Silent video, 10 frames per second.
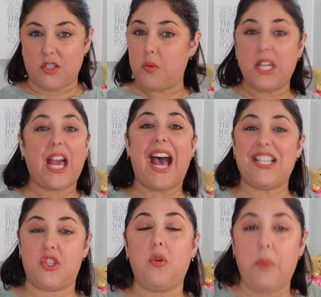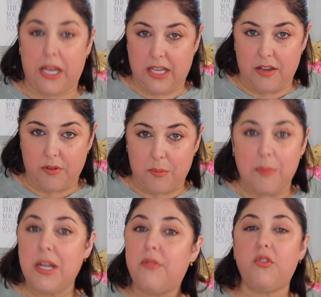We got so many of them. I
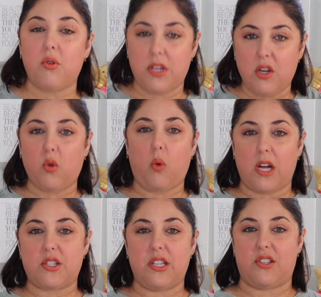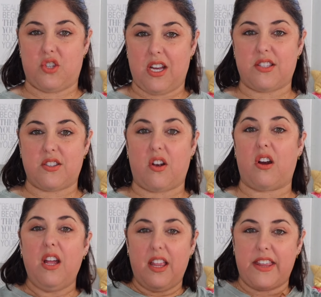mean, if you're here watching this, chances
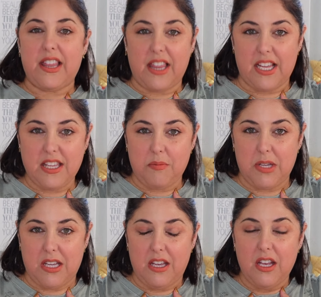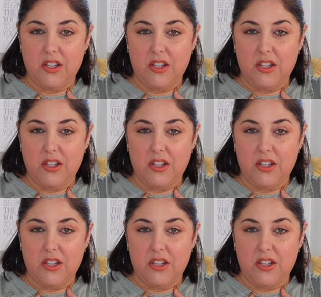are that, like me,